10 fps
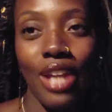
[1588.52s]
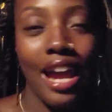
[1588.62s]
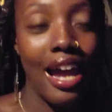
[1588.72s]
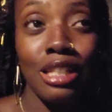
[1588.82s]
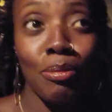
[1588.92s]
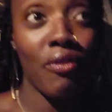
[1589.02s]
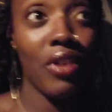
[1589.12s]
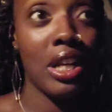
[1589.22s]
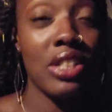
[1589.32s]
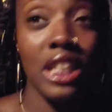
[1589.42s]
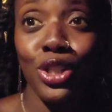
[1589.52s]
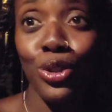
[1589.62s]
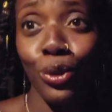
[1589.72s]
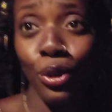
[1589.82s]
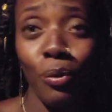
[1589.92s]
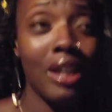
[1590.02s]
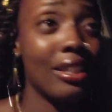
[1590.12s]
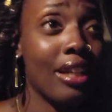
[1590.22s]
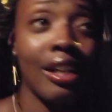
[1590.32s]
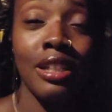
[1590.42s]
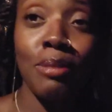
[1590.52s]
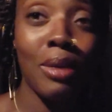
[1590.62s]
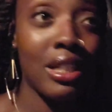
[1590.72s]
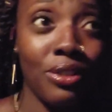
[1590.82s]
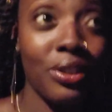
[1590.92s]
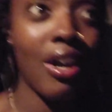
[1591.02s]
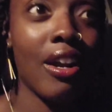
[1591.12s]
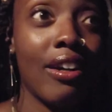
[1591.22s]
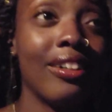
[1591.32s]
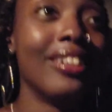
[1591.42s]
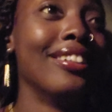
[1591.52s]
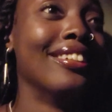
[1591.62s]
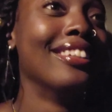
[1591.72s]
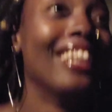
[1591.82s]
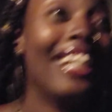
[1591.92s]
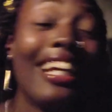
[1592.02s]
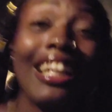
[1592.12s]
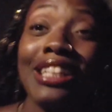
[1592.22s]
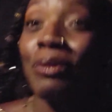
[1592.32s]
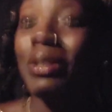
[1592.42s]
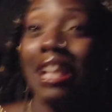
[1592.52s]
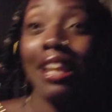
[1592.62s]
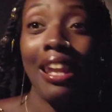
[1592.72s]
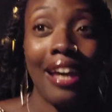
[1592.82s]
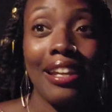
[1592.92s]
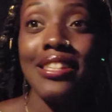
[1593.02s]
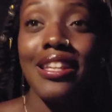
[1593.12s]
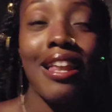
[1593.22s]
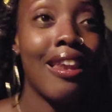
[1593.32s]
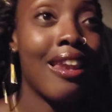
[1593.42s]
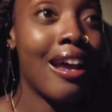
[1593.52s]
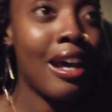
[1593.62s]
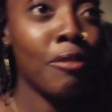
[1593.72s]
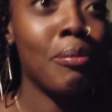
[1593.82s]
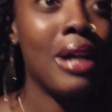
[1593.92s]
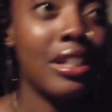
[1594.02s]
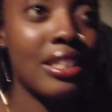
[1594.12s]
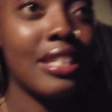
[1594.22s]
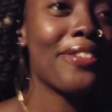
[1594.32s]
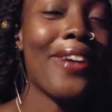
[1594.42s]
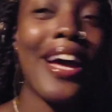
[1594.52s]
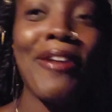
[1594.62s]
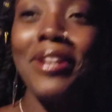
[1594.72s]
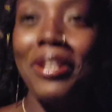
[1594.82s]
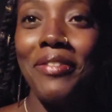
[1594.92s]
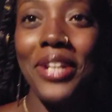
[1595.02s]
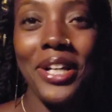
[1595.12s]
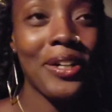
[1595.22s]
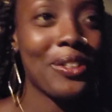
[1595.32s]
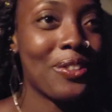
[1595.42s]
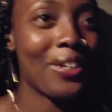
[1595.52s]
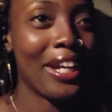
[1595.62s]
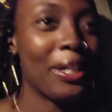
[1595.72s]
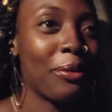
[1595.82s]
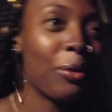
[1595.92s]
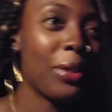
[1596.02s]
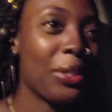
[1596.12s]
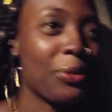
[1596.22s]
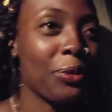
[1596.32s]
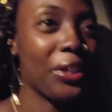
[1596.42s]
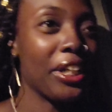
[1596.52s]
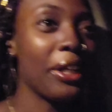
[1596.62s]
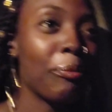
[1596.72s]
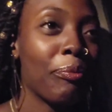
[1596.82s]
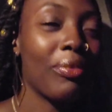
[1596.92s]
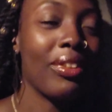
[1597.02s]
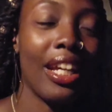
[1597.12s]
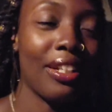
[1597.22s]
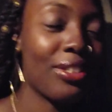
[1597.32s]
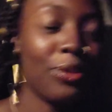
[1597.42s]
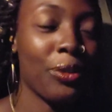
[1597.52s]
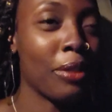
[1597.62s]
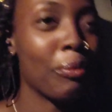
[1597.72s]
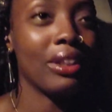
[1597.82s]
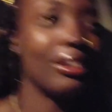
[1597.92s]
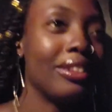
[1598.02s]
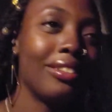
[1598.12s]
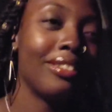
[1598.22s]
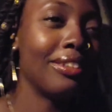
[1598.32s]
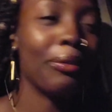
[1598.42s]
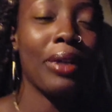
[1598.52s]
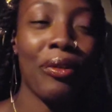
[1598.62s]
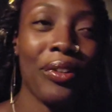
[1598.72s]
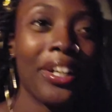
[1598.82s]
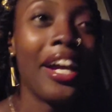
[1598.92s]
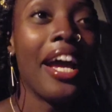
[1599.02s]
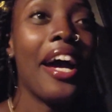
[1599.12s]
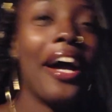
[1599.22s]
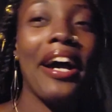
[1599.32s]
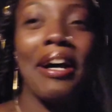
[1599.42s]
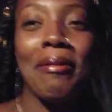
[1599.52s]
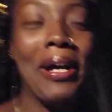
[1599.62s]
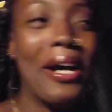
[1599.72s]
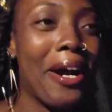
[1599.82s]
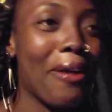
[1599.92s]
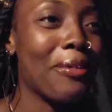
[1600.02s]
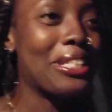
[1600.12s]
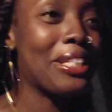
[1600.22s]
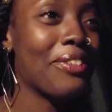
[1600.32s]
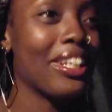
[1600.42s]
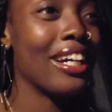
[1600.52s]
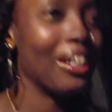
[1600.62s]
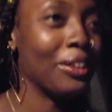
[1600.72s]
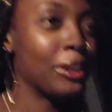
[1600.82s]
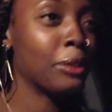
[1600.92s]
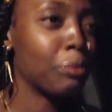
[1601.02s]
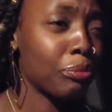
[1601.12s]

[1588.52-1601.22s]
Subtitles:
I asked my father. I was like, so you want to take all these boxes out the car? Because it was a lot. It's a lot of boxes. So I was leaving the house, right? Quick story. Not a story, but whatever. I was leaving the house.